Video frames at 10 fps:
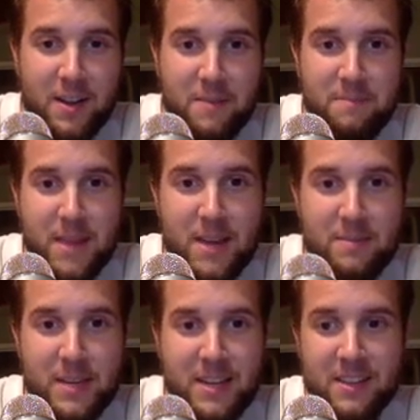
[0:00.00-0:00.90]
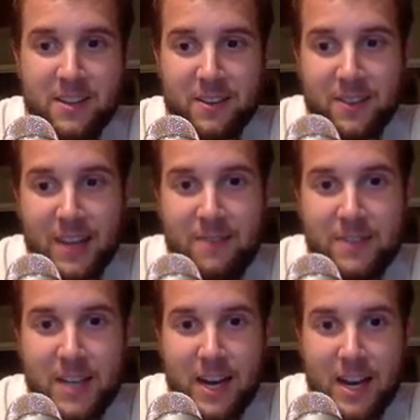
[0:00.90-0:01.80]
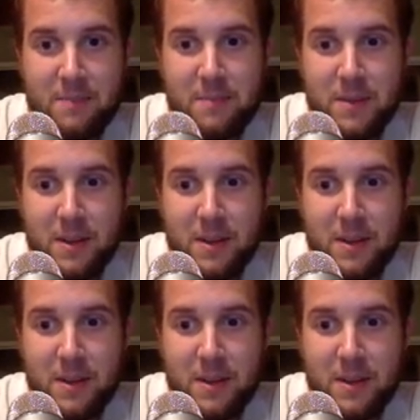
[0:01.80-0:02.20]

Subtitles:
Maybe their lifetime